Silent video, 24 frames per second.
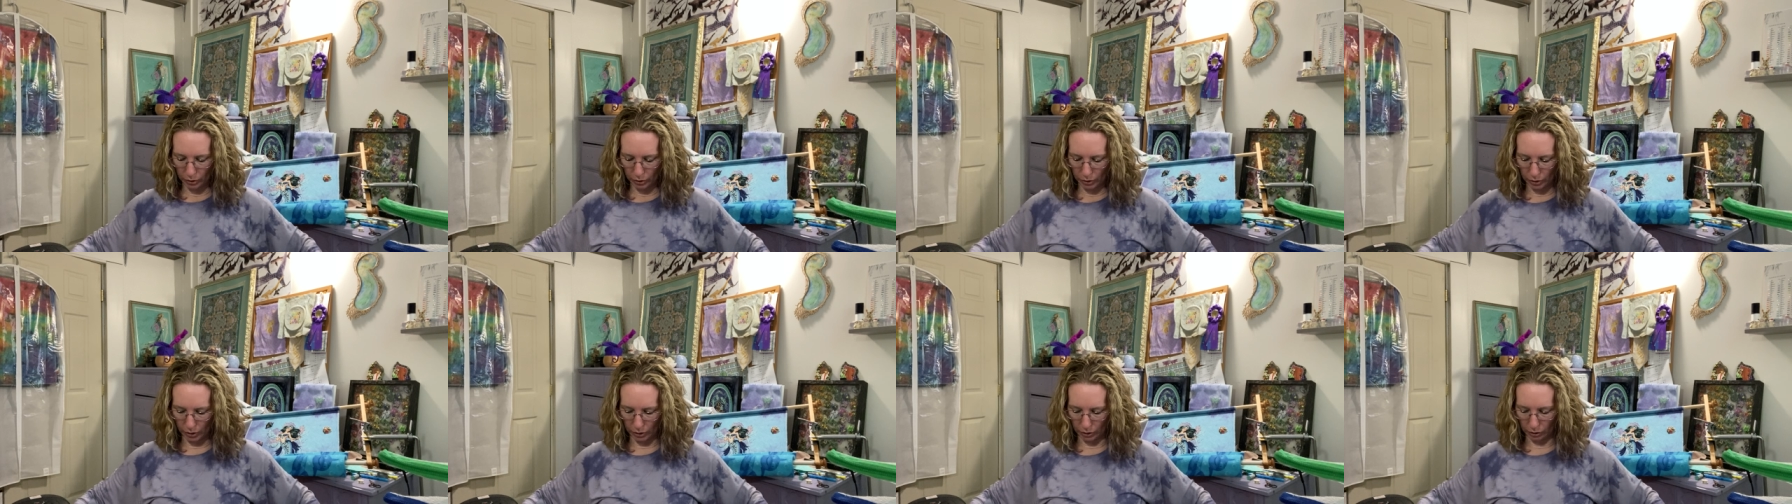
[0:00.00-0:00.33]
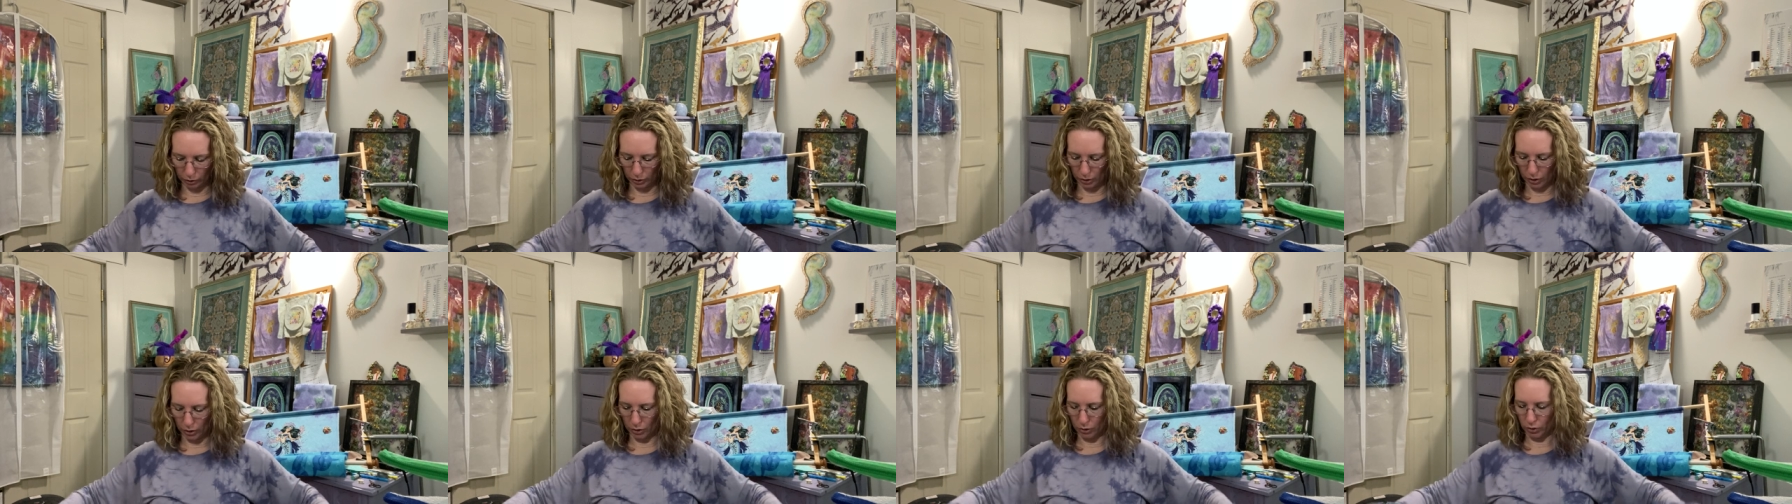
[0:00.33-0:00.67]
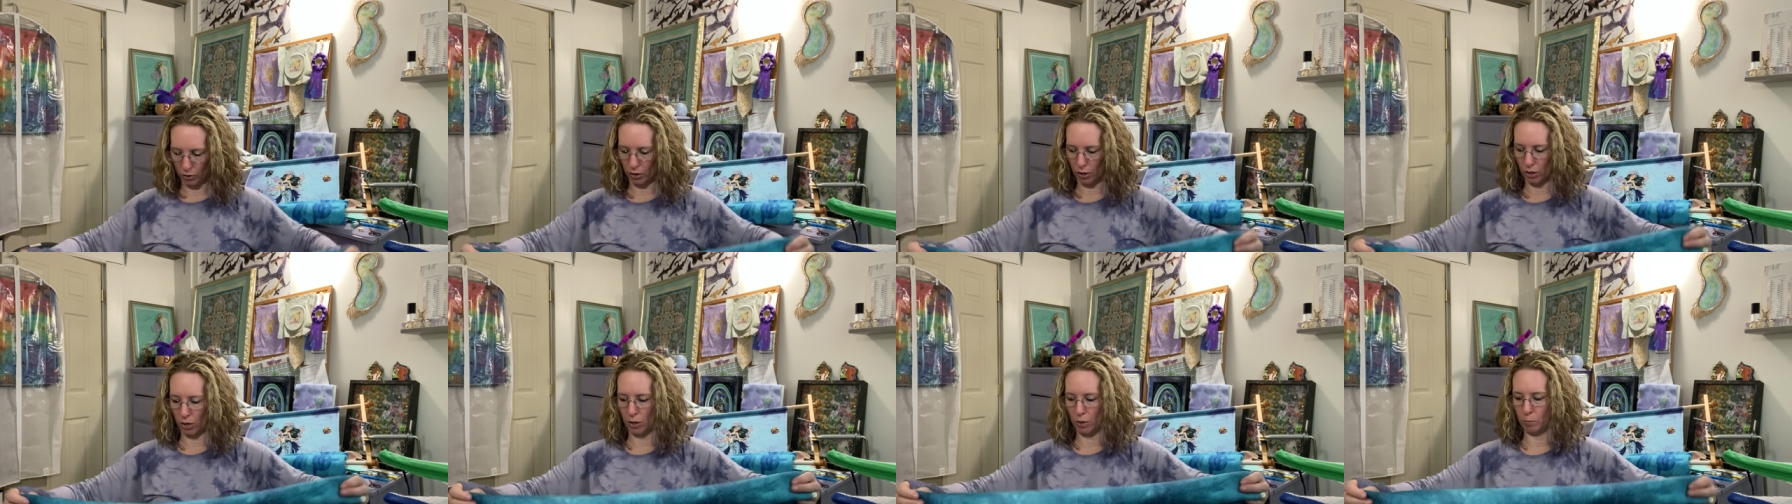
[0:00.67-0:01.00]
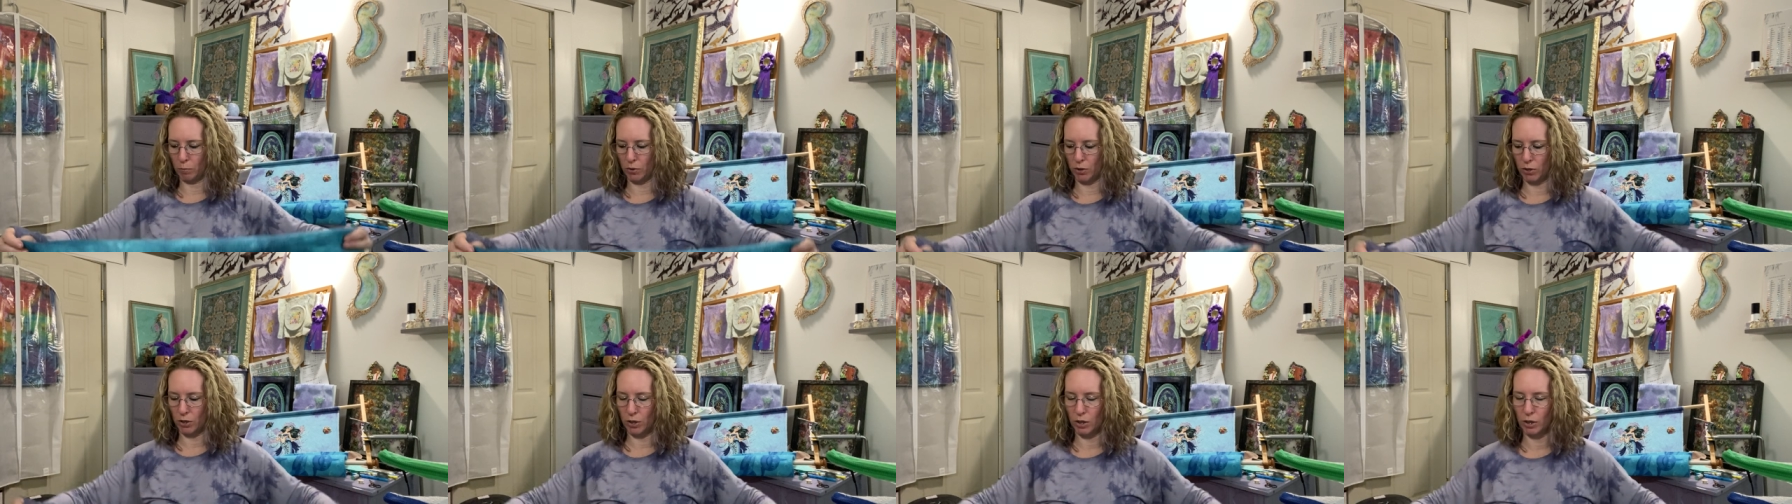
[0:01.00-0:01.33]
And a lot of
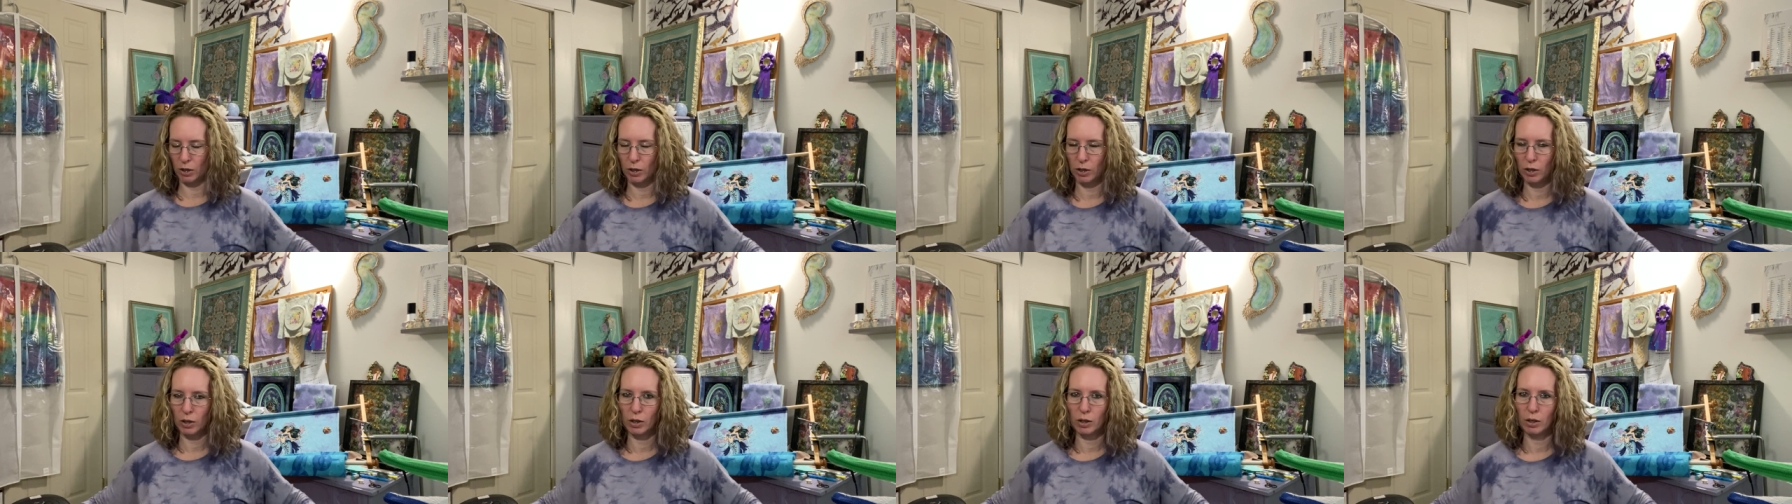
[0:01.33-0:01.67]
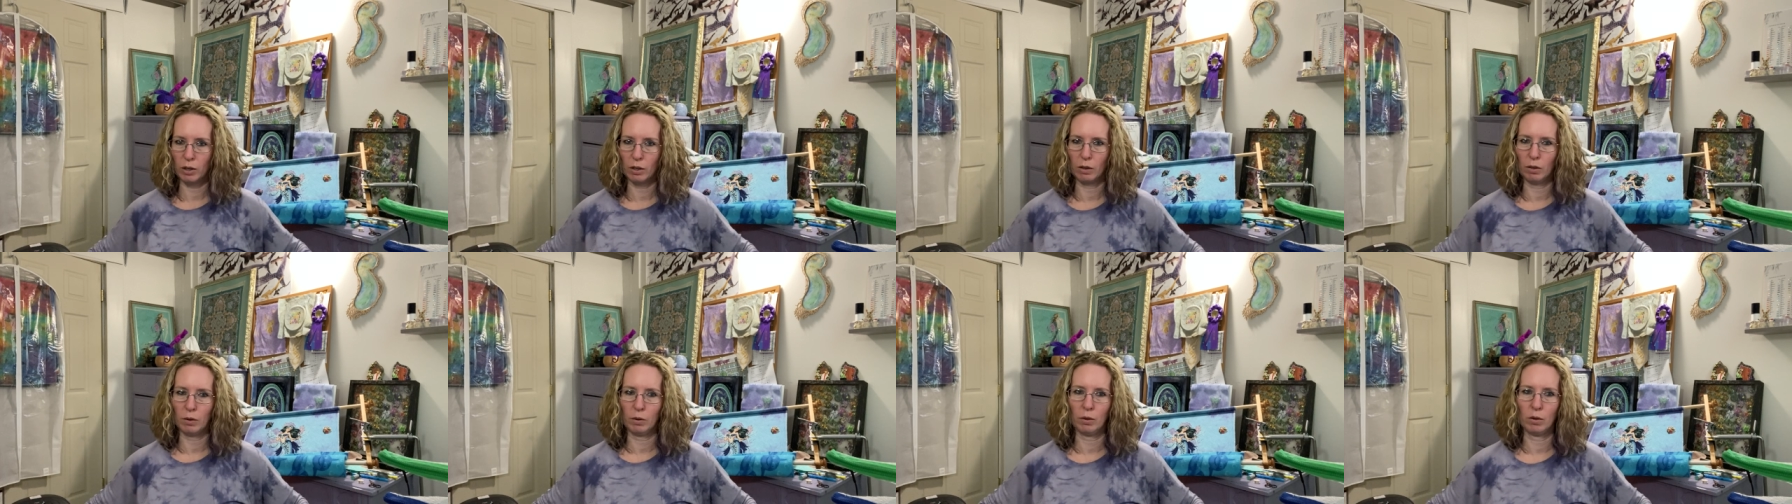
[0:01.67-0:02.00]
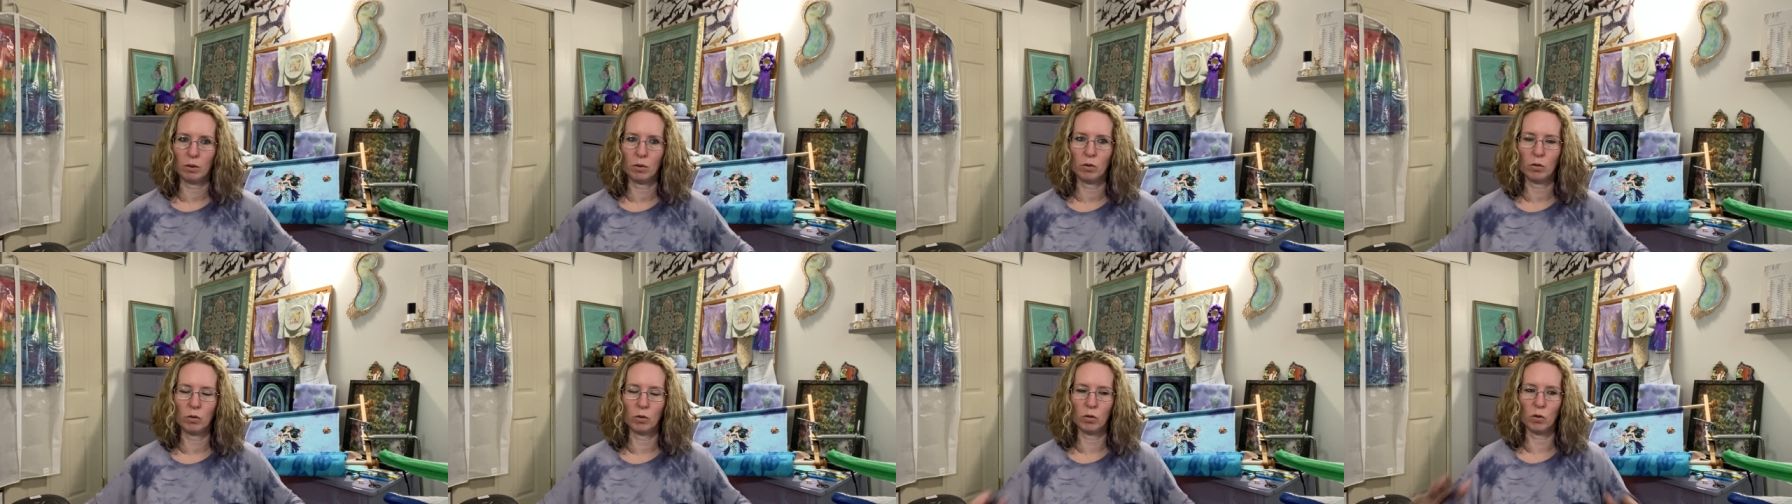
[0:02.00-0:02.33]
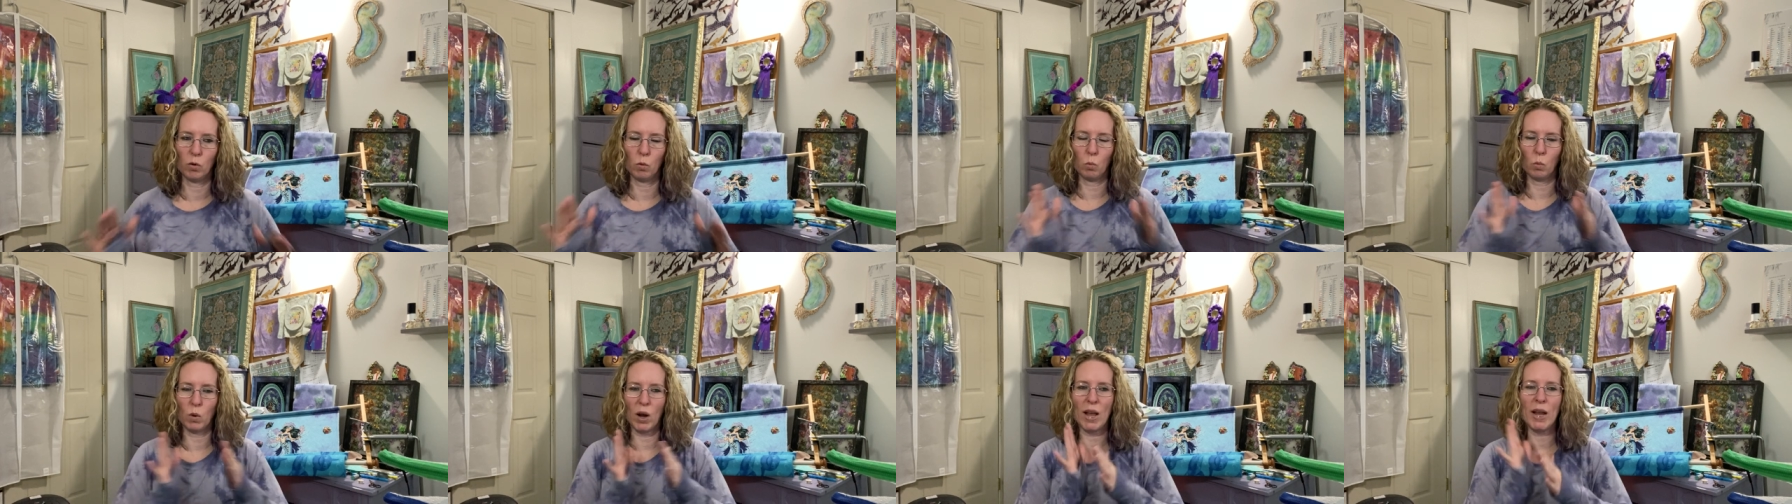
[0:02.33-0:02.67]
times the
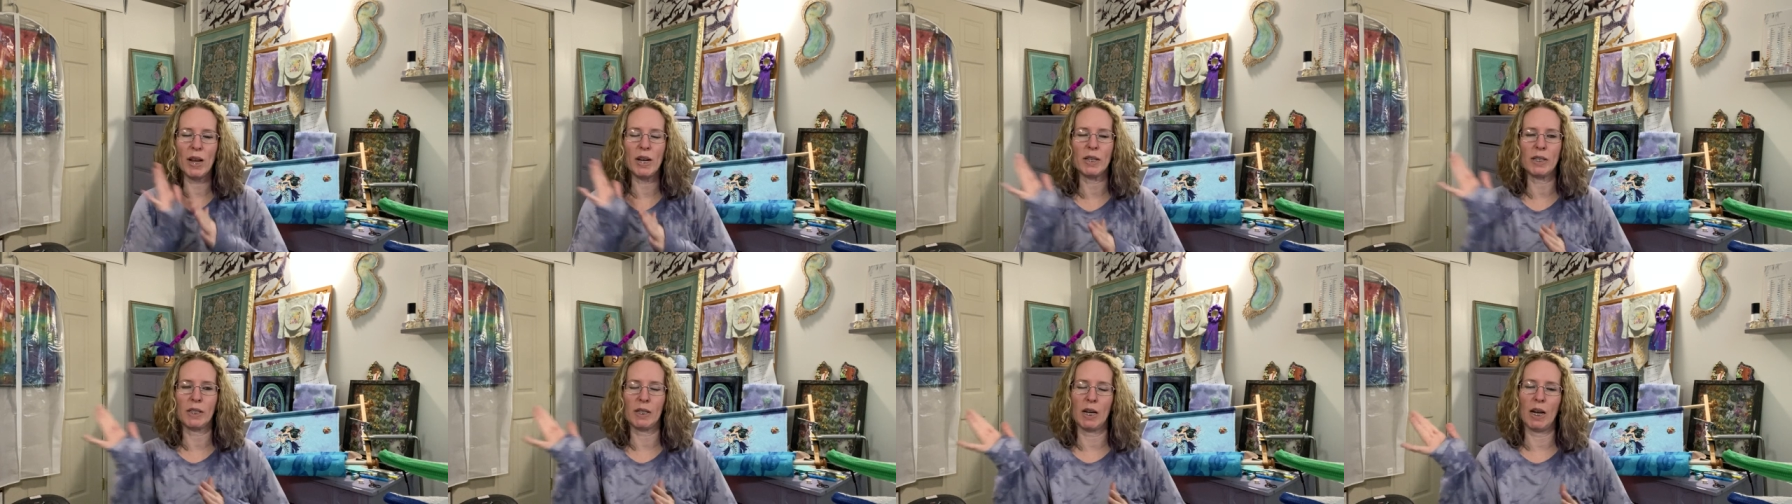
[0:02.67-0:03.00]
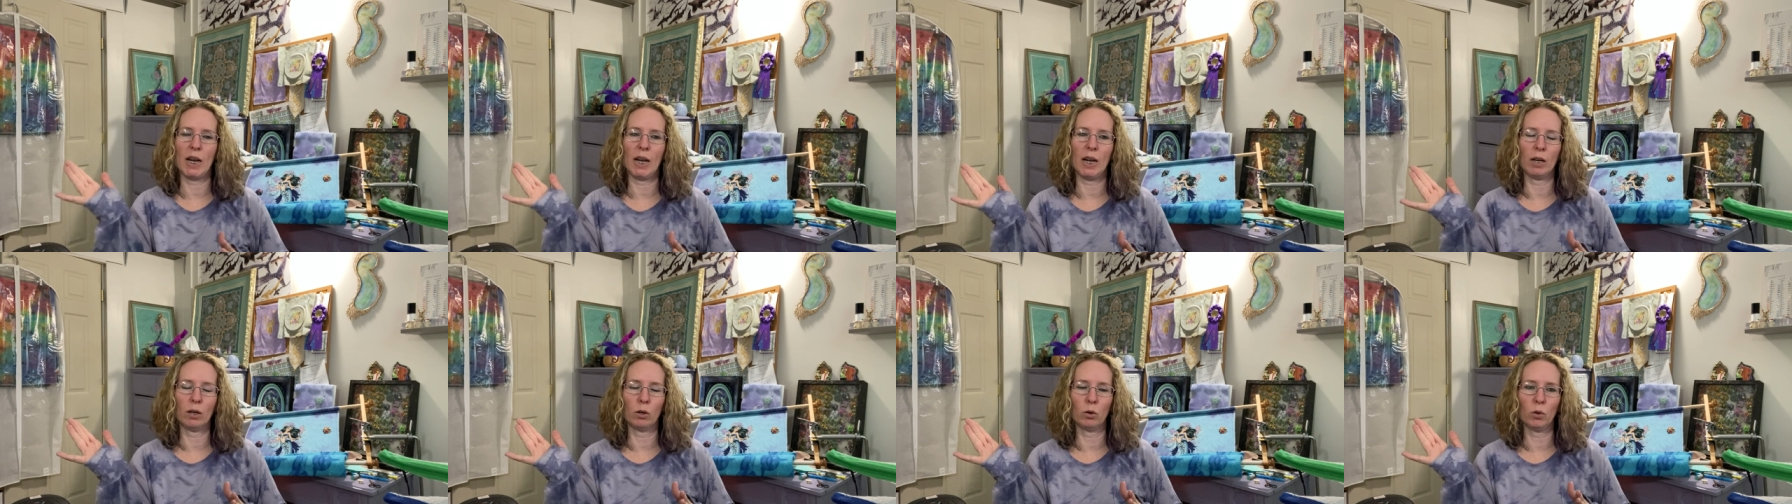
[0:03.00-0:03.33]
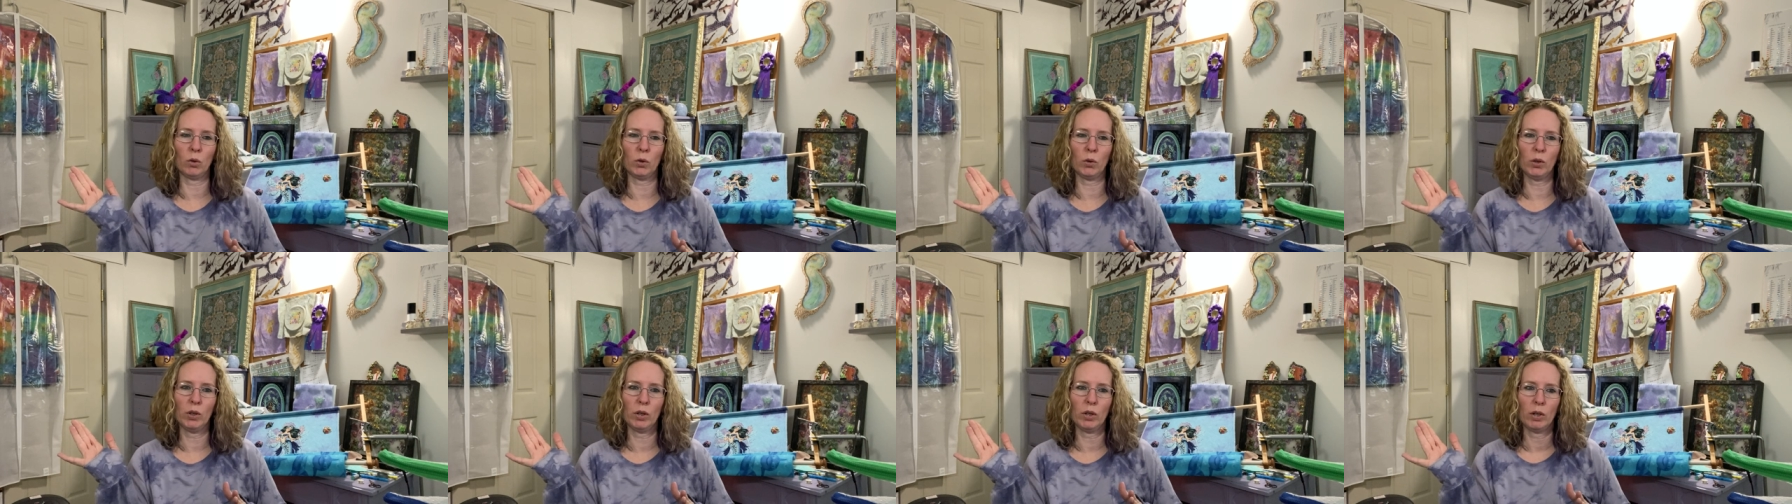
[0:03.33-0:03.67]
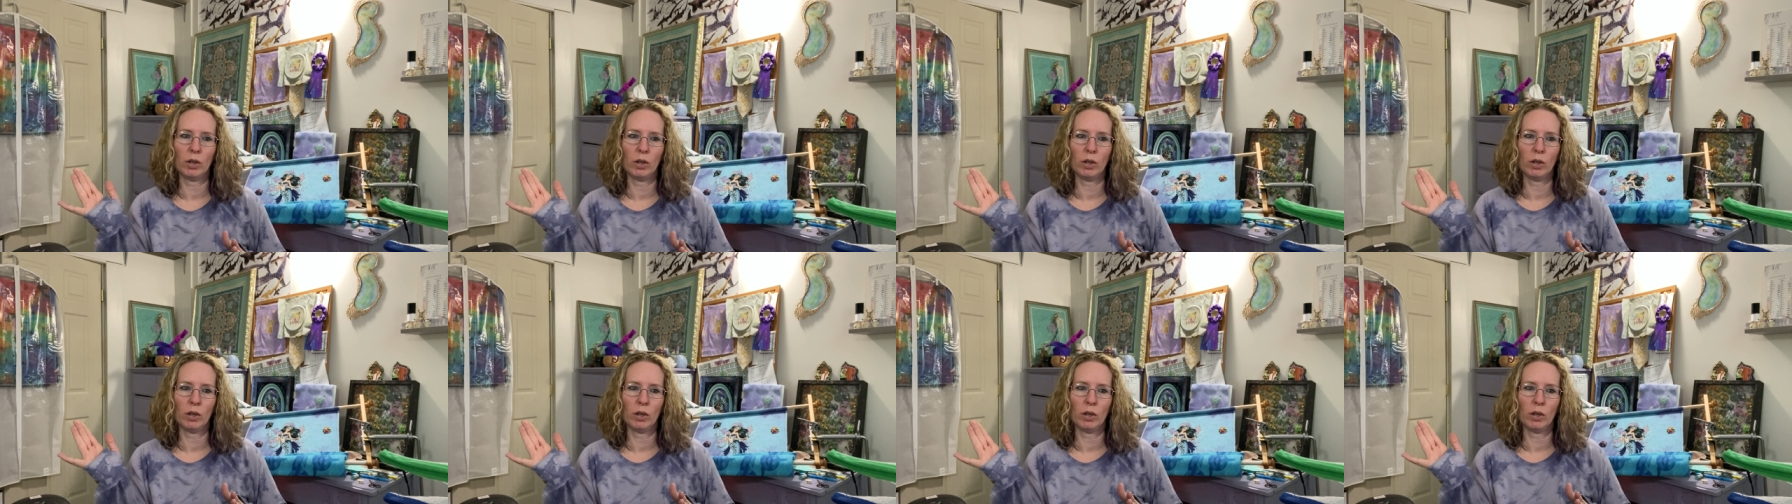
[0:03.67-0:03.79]
way it's angled,